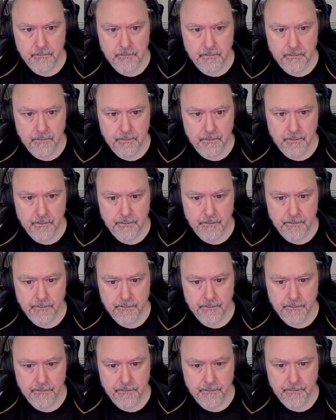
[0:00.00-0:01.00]

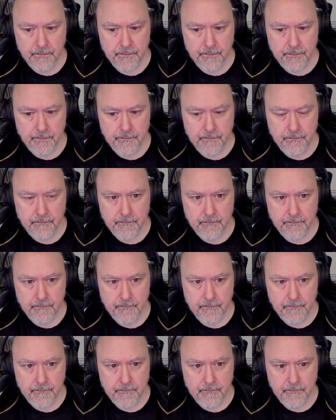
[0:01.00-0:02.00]

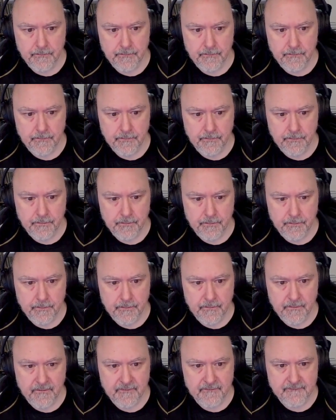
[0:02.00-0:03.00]

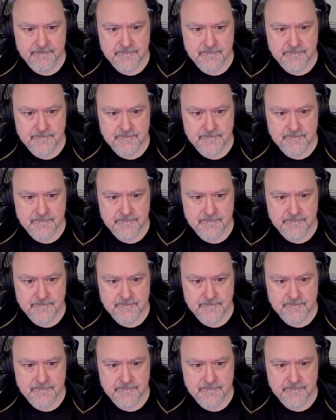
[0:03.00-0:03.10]
(no one is talking)